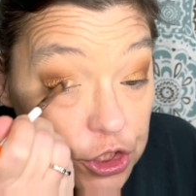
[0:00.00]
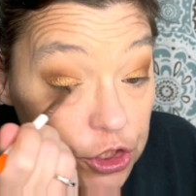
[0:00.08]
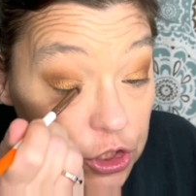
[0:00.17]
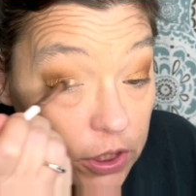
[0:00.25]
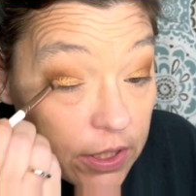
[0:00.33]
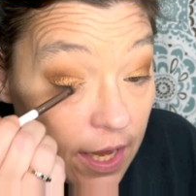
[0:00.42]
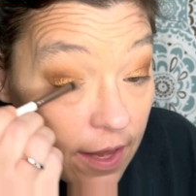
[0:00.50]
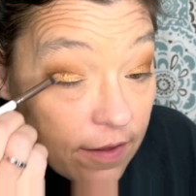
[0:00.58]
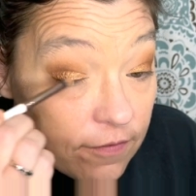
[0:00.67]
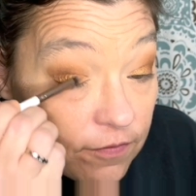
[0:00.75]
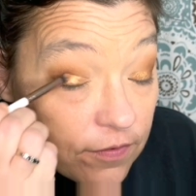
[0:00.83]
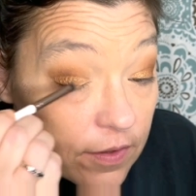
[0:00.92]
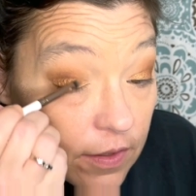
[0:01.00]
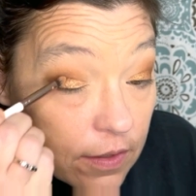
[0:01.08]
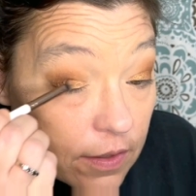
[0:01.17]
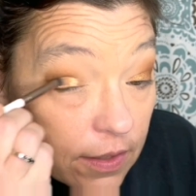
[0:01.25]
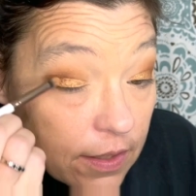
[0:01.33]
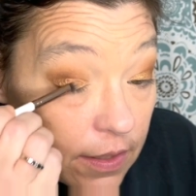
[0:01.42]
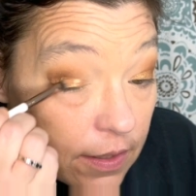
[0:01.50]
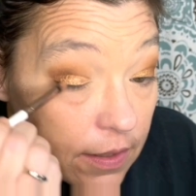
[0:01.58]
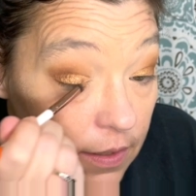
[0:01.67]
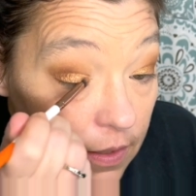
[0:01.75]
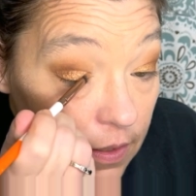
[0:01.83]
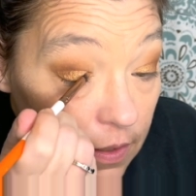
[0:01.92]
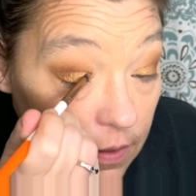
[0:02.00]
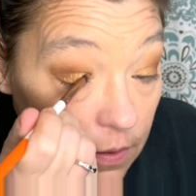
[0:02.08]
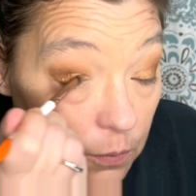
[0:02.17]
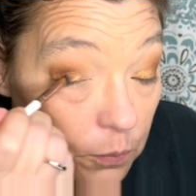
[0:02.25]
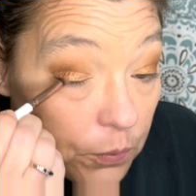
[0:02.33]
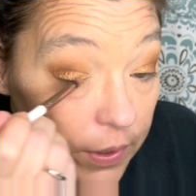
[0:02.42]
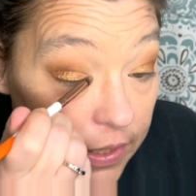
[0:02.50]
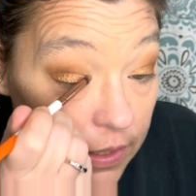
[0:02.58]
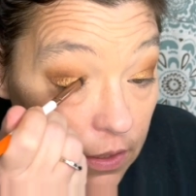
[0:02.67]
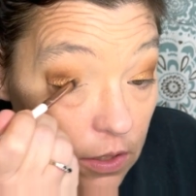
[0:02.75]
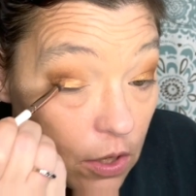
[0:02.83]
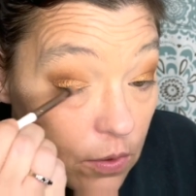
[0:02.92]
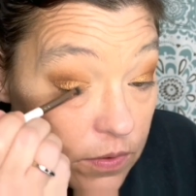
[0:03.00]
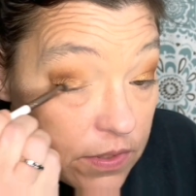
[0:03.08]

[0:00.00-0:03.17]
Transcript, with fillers: should have written notes